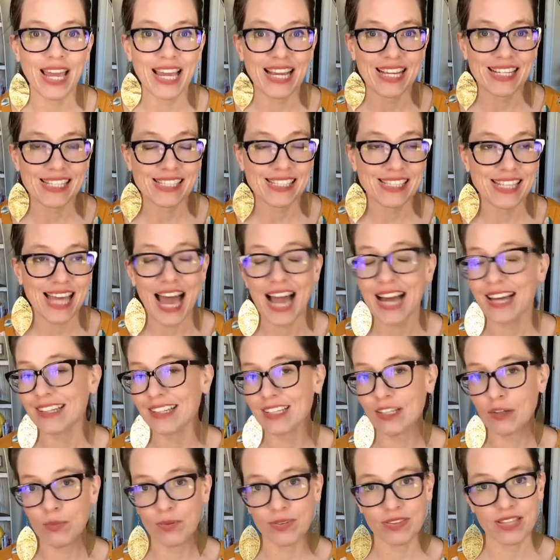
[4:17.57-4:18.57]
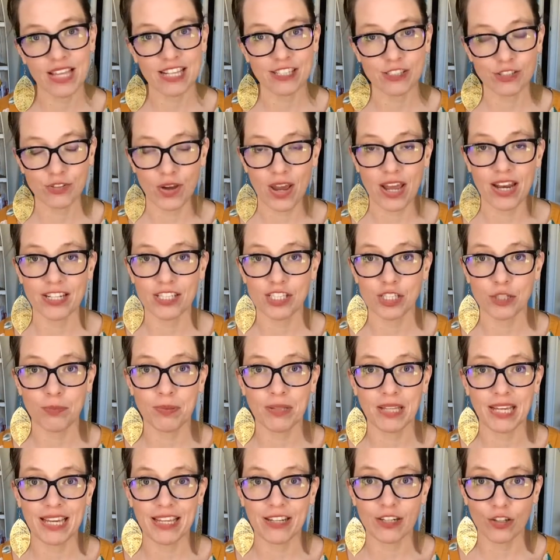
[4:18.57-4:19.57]
exactly what that strategy
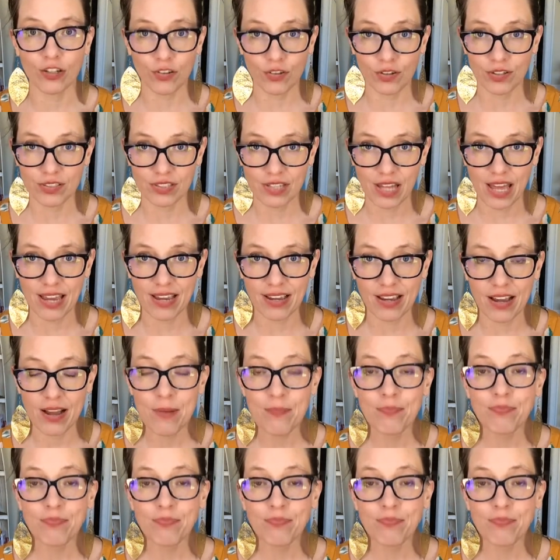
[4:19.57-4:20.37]
plan looks like.